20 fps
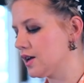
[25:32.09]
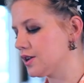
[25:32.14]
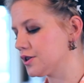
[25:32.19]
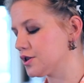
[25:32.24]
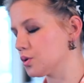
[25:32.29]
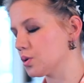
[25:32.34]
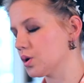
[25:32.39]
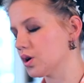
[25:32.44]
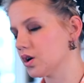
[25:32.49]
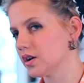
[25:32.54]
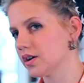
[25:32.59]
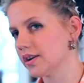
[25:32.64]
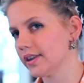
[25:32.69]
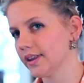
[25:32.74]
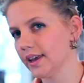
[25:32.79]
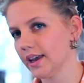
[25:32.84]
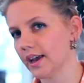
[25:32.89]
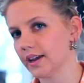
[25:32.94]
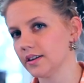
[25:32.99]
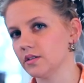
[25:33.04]
So
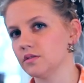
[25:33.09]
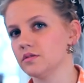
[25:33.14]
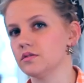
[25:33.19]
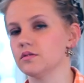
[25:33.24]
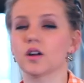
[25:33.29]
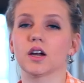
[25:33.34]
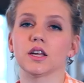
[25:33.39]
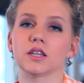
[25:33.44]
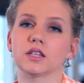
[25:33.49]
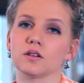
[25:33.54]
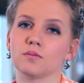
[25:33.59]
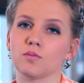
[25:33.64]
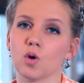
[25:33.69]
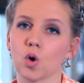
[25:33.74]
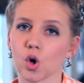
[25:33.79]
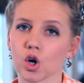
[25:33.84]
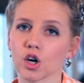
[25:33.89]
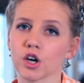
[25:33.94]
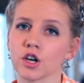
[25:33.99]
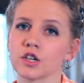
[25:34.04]
currently I don't do custom
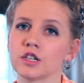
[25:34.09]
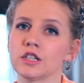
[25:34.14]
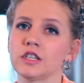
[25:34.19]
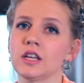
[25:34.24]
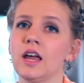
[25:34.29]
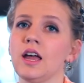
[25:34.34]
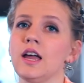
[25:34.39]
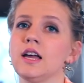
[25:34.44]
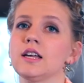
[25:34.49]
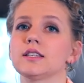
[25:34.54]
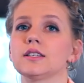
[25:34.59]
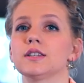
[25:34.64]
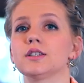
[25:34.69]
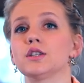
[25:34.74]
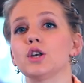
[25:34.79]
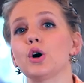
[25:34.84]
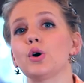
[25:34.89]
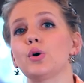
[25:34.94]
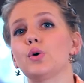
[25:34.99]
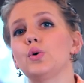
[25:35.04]
orders,
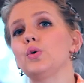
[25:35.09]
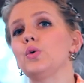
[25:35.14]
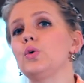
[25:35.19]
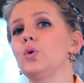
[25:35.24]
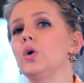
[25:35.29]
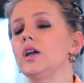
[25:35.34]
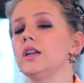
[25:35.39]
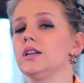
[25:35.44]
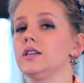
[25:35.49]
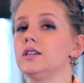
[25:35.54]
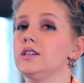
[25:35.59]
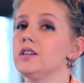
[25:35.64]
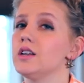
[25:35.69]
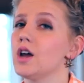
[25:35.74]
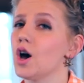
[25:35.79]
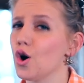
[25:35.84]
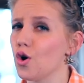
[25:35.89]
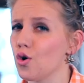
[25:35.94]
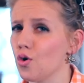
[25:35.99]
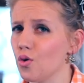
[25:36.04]
so
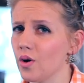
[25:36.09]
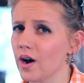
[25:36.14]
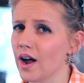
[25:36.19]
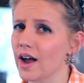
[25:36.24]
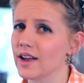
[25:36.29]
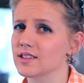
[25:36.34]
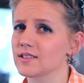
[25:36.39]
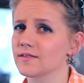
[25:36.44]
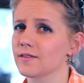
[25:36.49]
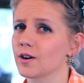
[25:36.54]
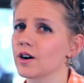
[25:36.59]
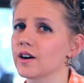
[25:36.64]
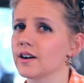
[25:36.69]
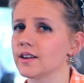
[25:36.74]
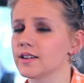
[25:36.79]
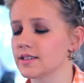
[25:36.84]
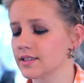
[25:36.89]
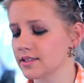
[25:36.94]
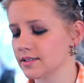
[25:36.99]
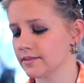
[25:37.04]
no as far
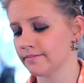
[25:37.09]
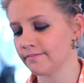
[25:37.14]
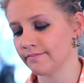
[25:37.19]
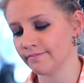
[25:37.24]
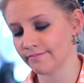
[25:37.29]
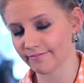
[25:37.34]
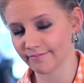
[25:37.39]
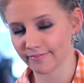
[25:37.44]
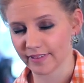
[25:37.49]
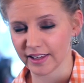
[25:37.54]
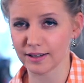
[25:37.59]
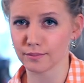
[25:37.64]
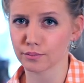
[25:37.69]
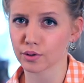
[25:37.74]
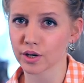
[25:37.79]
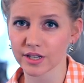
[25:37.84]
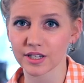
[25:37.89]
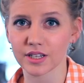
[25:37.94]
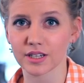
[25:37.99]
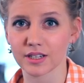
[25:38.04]
as in
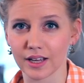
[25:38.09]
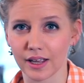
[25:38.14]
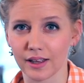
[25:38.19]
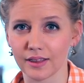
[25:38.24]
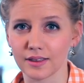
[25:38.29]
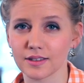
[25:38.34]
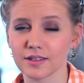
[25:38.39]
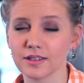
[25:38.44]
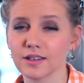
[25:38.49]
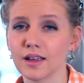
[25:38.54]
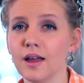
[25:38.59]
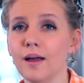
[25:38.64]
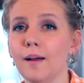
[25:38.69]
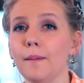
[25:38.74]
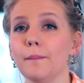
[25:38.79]
present tense,